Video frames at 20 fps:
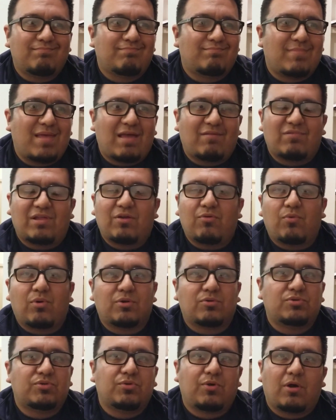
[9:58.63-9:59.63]
have like 1 or
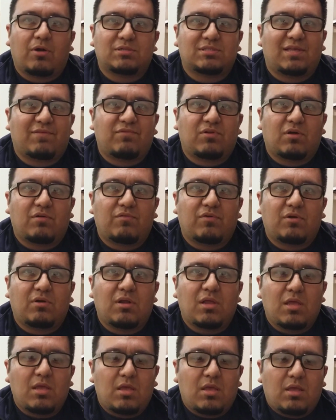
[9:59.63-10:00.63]
2 cards left over.
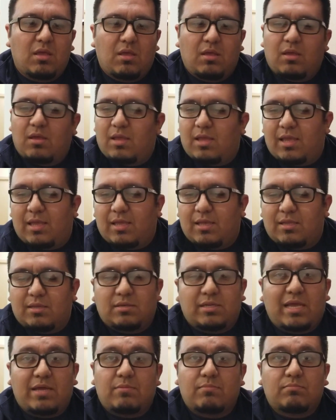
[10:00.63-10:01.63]
And
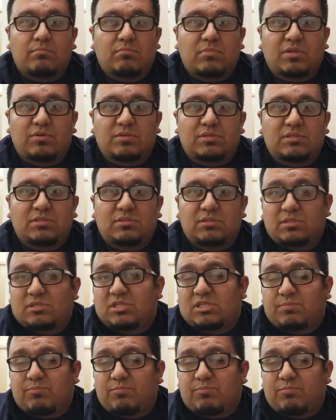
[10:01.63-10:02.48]
yeah, it was just